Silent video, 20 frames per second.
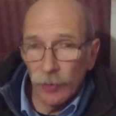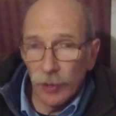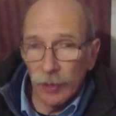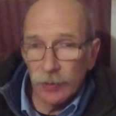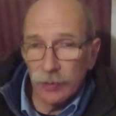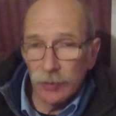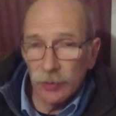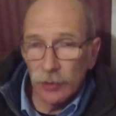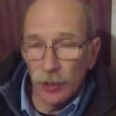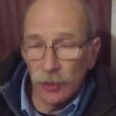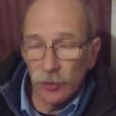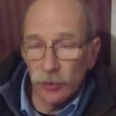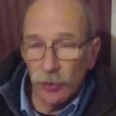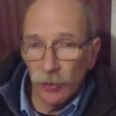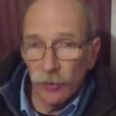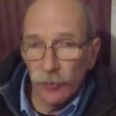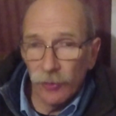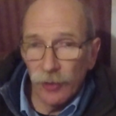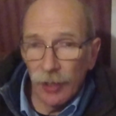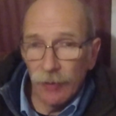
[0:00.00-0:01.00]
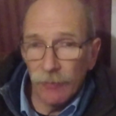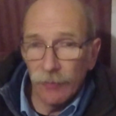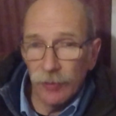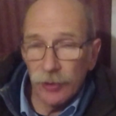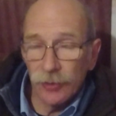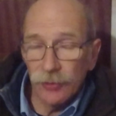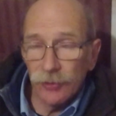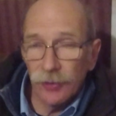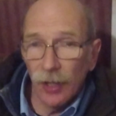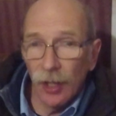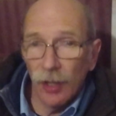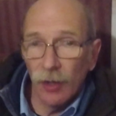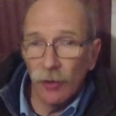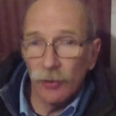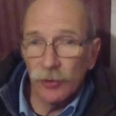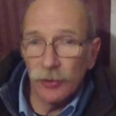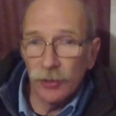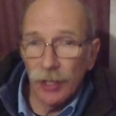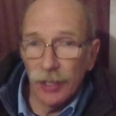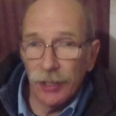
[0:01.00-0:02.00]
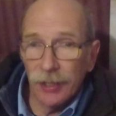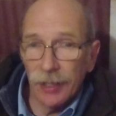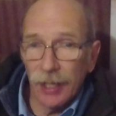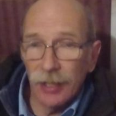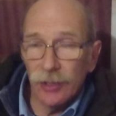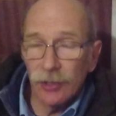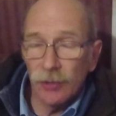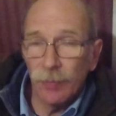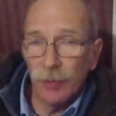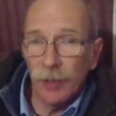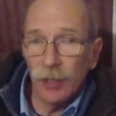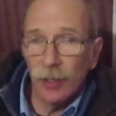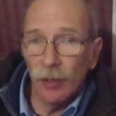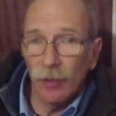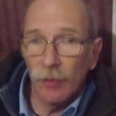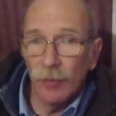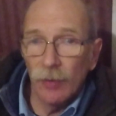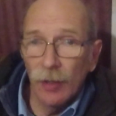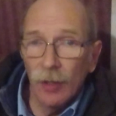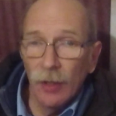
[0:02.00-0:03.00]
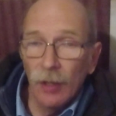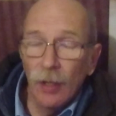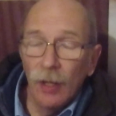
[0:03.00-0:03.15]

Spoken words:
that John Sandford has done on genetic entropy and on